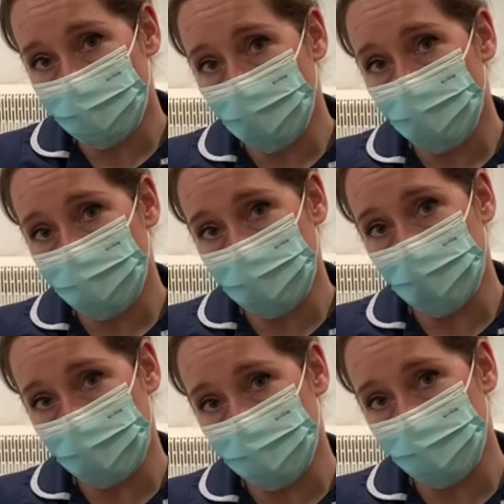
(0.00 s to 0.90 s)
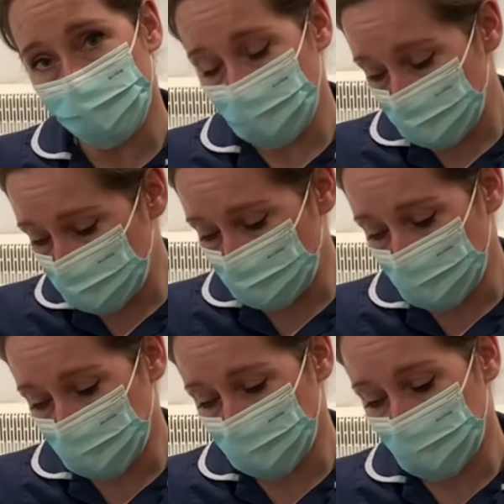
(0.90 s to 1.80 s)
below the nape of baby's
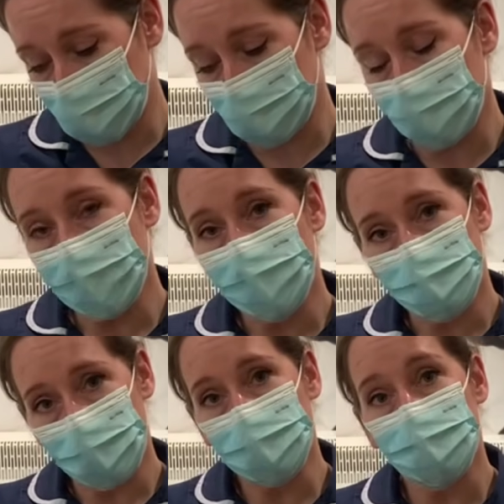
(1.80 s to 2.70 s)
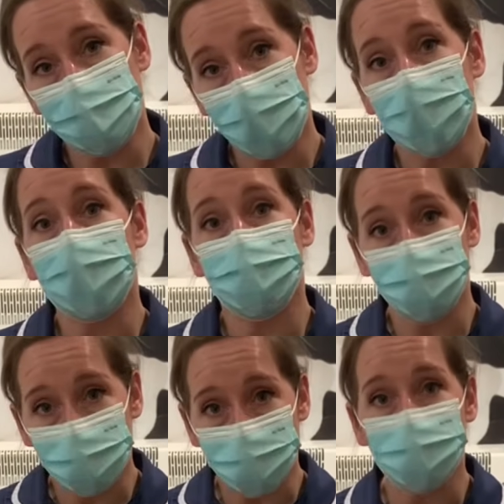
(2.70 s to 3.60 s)
neck there, baby's head
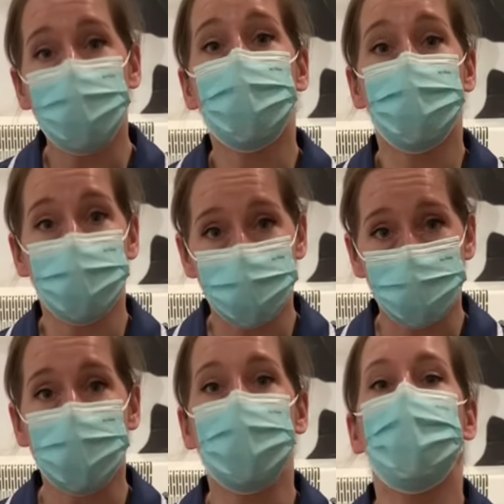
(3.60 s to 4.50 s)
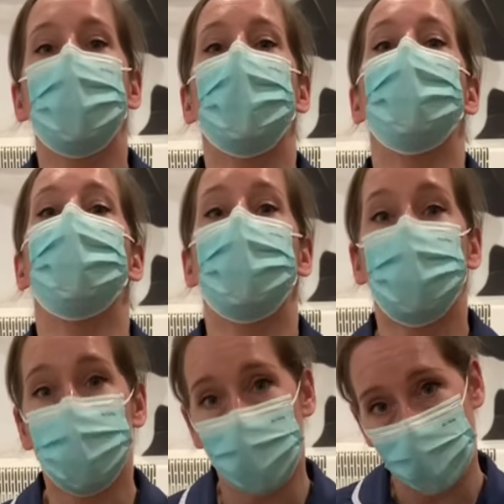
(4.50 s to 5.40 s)
will be free to then
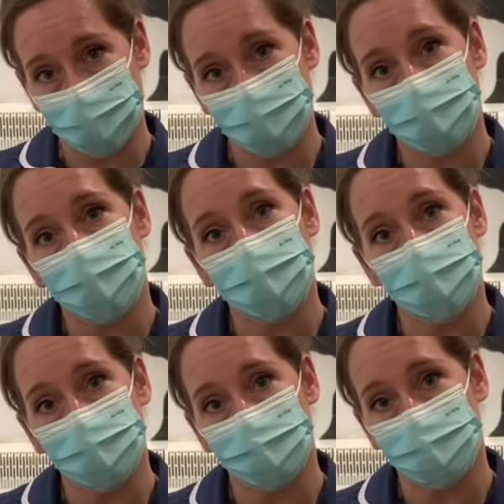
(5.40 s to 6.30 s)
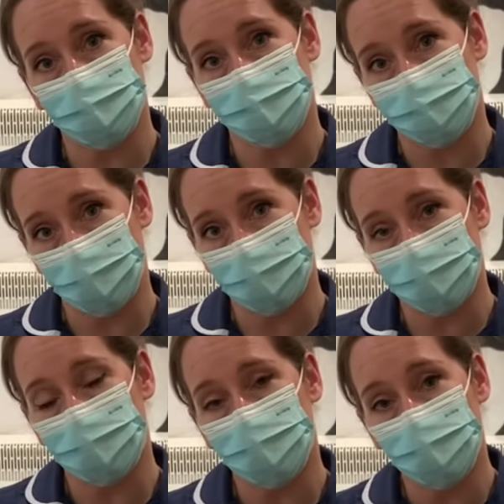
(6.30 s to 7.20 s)
tilt back and lead with the chin,
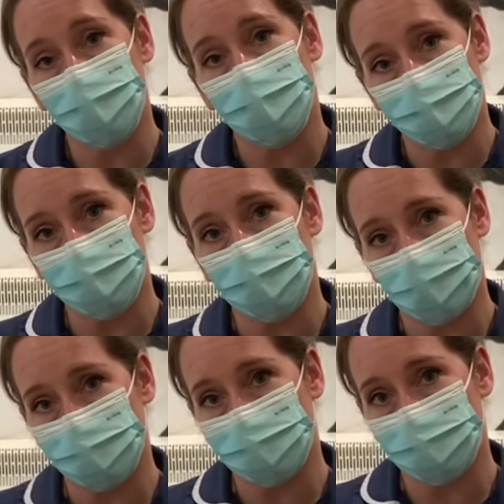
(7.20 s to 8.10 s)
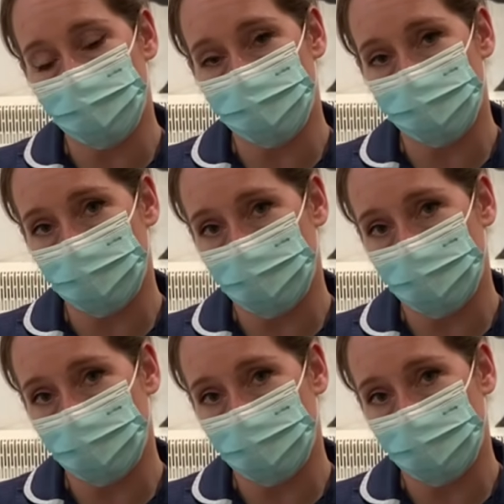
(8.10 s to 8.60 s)
and the nose will naturally be free